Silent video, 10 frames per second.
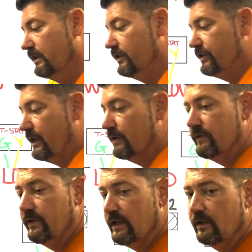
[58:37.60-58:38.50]
Share
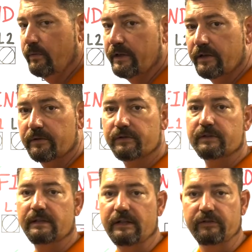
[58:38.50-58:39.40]
the video with
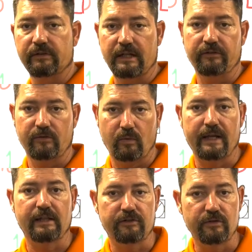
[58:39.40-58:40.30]
others. That's the
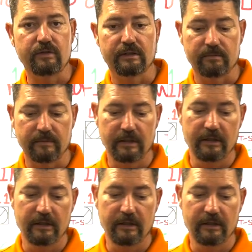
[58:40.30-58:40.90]
way that you can